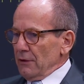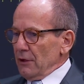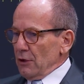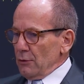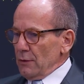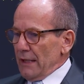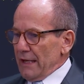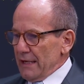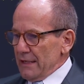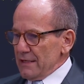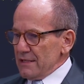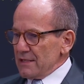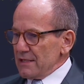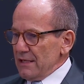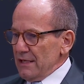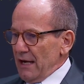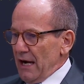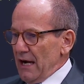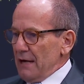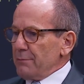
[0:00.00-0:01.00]
low
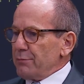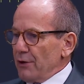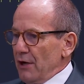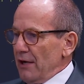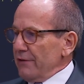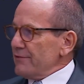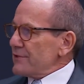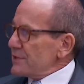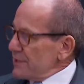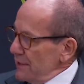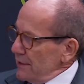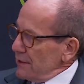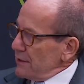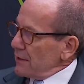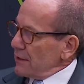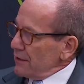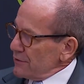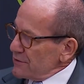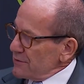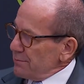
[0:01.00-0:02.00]
latency, high privacy
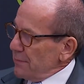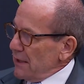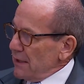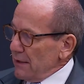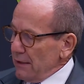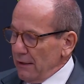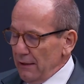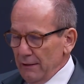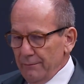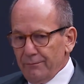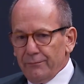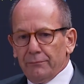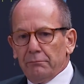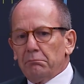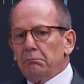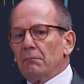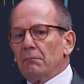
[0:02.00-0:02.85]
close by,